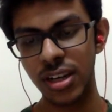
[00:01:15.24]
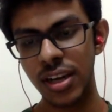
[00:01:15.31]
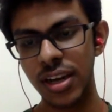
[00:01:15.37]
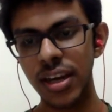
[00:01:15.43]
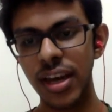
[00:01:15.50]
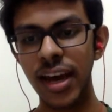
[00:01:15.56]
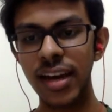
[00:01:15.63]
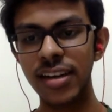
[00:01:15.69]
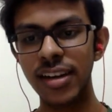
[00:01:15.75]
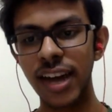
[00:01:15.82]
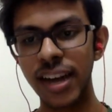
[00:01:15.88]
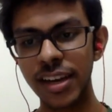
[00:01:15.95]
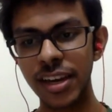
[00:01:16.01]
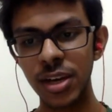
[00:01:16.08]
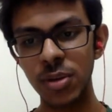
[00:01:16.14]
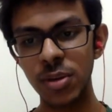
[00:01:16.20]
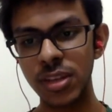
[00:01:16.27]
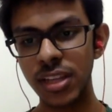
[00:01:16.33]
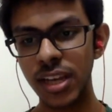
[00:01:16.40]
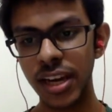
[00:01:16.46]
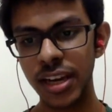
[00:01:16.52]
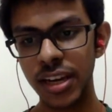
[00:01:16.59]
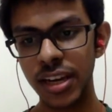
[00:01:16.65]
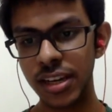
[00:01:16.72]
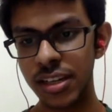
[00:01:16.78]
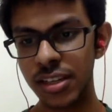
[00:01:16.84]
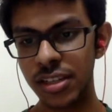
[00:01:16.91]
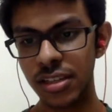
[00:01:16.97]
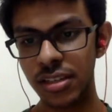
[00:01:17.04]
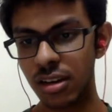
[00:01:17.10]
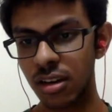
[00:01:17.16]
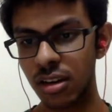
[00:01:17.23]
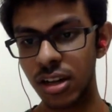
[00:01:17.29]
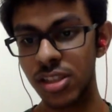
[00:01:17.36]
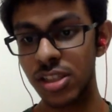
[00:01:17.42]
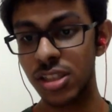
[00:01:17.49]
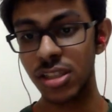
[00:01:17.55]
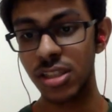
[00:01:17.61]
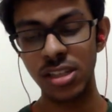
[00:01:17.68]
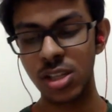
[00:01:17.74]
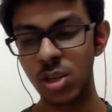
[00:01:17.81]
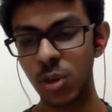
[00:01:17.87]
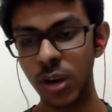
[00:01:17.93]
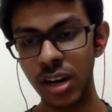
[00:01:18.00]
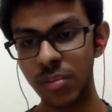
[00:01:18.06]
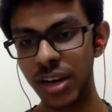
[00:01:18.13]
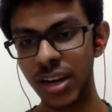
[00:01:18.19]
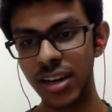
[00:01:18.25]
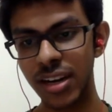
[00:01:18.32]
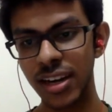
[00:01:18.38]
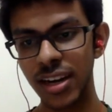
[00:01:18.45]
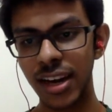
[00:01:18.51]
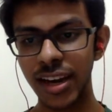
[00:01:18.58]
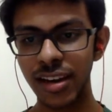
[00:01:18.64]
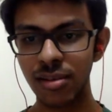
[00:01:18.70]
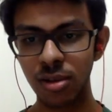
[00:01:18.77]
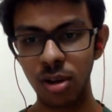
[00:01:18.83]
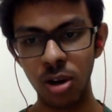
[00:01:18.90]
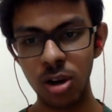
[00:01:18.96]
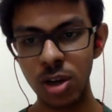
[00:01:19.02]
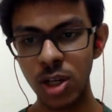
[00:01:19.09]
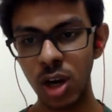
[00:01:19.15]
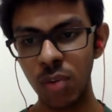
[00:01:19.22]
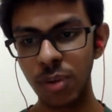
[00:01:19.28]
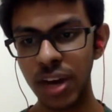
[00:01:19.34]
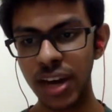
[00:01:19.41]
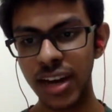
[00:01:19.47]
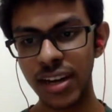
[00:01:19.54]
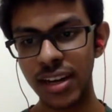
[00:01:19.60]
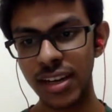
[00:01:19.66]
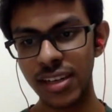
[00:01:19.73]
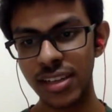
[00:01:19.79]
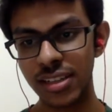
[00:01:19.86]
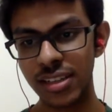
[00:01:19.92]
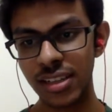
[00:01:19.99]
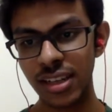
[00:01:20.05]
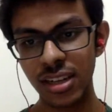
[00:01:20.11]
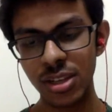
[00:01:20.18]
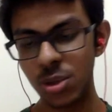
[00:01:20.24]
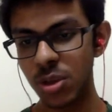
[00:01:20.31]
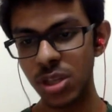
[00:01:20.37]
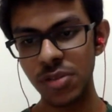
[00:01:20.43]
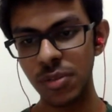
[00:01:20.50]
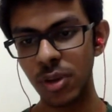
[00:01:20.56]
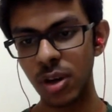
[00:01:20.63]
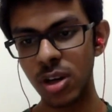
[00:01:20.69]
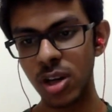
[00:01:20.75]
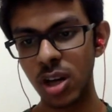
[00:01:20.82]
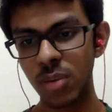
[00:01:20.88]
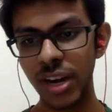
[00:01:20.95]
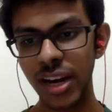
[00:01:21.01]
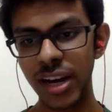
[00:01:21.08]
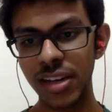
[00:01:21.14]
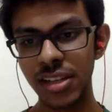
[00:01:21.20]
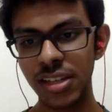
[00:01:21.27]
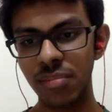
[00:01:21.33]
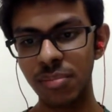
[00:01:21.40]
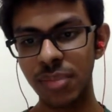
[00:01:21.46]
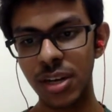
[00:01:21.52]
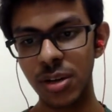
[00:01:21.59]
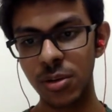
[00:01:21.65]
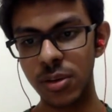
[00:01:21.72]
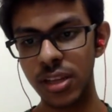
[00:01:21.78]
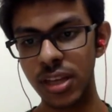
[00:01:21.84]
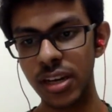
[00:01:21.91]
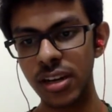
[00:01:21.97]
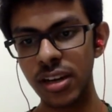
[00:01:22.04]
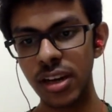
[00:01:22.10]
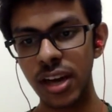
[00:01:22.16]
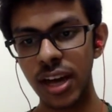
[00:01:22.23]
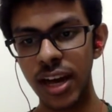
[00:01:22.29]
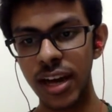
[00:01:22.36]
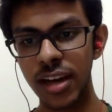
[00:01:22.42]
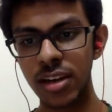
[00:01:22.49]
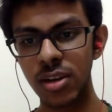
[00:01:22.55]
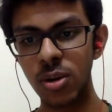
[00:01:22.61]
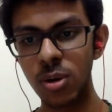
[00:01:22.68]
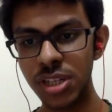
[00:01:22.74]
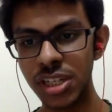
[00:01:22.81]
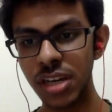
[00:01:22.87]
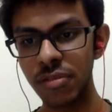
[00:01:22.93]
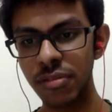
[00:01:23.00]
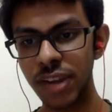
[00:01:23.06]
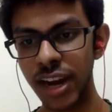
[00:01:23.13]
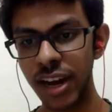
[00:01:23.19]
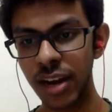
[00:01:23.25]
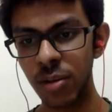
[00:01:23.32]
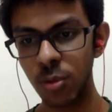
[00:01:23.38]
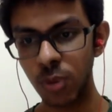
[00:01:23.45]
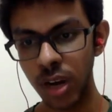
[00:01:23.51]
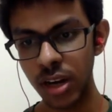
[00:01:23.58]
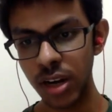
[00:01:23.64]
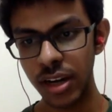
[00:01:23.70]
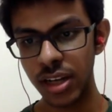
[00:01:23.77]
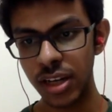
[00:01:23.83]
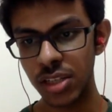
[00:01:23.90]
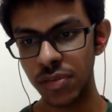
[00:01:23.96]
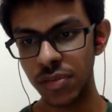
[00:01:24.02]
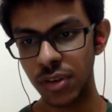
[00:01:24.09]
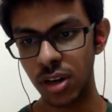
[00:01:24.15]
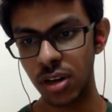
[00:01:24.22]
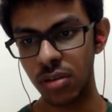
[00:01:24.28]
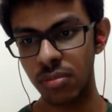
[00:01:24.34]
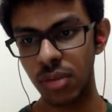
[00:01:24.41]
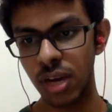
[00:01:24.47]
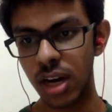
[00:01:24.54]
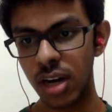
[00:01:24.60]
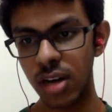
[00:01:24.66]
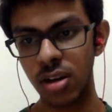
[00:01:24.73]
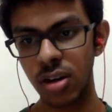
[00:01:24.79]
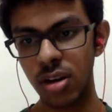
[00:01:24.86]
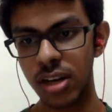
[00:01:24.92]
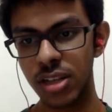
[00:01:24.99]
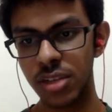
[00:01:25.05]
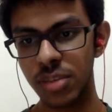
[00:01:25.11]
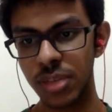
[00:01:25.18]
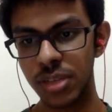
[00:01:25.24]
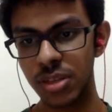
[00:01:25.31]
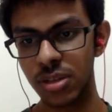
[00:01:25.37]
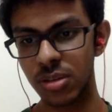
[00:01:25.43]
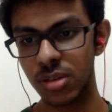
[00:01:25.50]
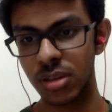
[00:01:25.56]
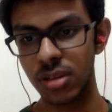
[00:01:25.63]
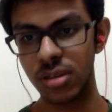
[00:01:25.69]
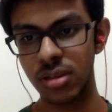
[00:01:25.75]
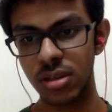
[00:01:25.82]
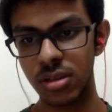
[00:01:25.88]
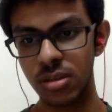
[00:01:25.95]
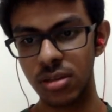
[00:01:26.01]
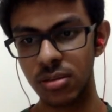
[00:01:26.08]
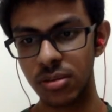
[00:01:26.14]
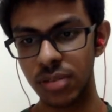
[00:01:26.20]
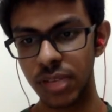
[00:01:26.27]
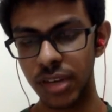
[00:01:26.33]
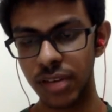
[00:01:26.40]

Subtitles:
And ranking over there is, it's quite a big deal. Like all top IITs, students from all top IITs compete over there. And Code Chef rank one is from our college, BITSCOA. So yeah.